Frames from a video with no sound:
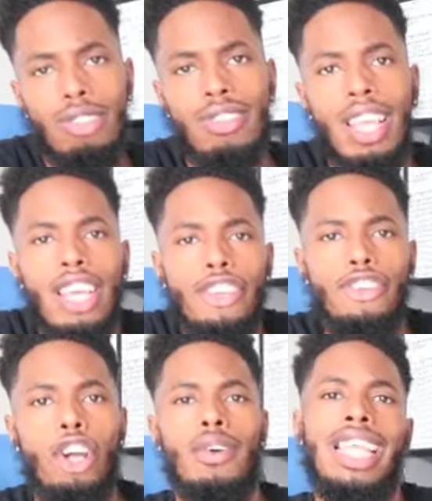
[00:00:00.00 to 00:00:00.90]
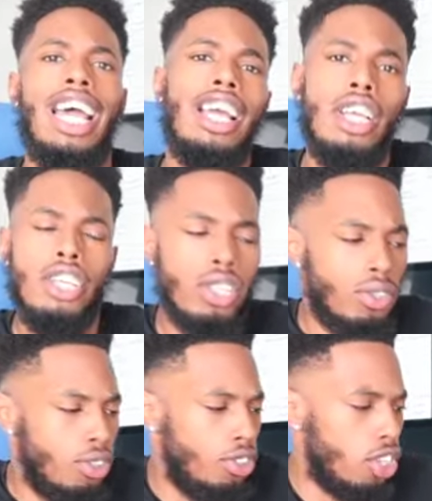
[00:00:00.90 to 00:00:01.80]
else, you know, that,
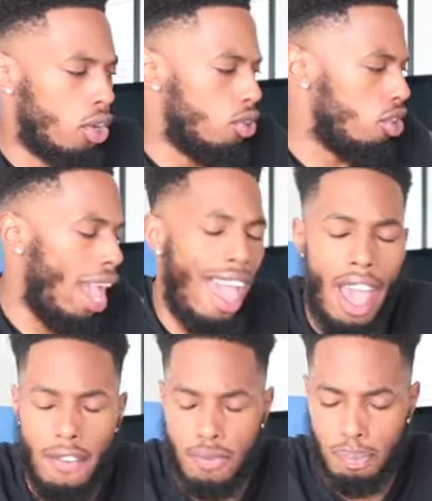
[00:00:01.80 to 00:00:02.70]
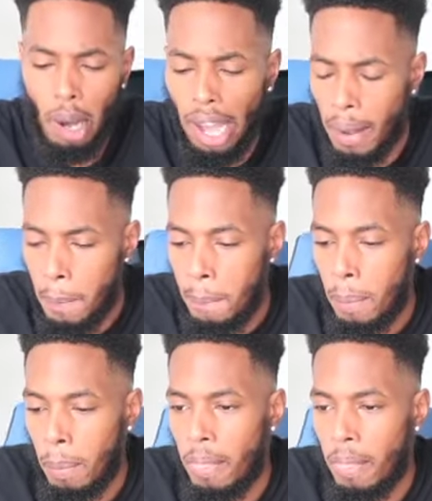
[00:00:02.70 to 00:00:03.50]
you know, you have. But,